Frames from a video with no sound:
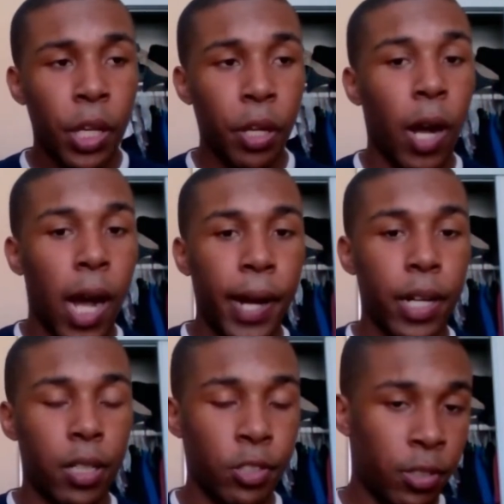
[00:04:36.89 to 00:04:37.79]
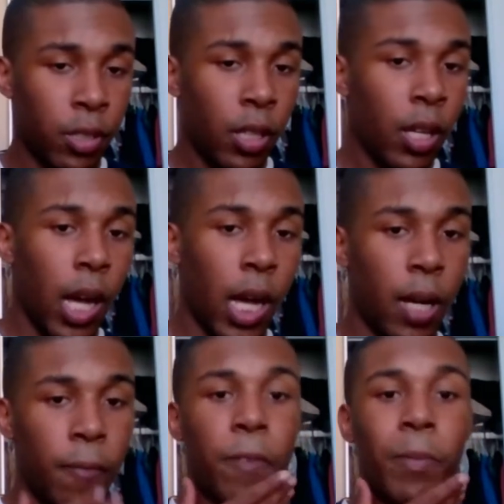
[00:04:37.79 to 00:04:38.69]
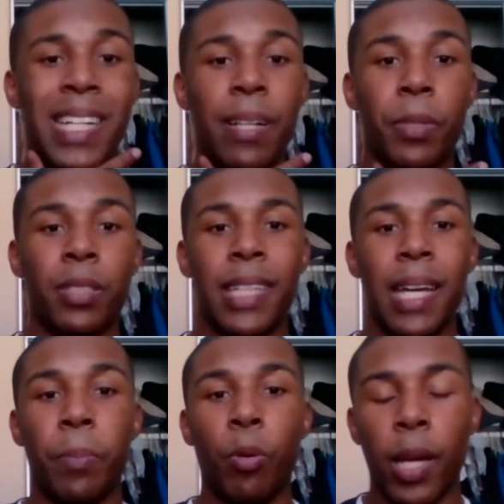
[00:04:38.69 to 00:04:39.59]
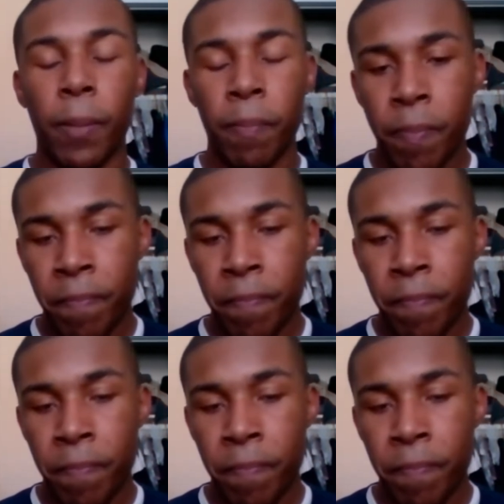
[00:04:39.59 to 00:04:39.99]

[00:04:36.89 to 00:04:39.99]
you know, hires from the Clippers standpoint.